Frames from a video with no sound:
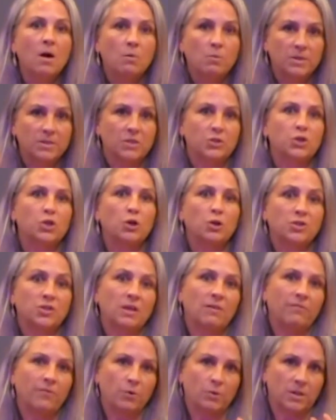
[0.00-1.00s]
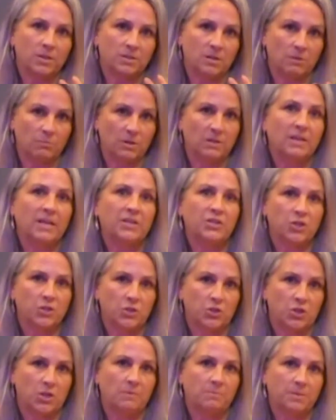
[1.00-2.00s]
was a church that focused on
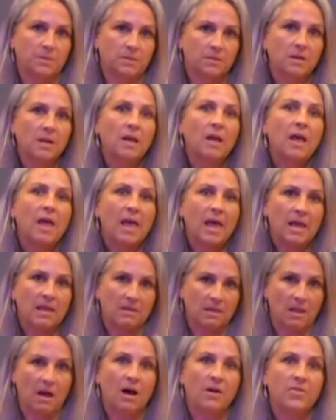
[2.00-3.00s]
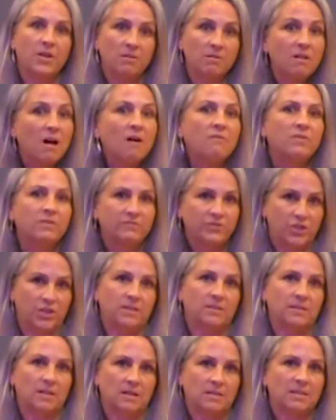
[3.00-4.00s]
relationships and the love of
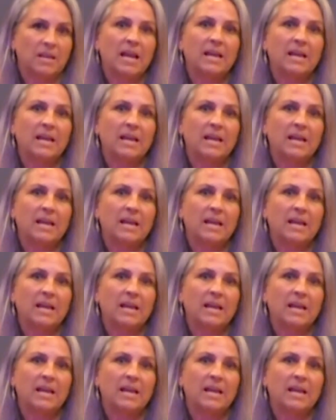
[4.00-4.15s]
Jesus,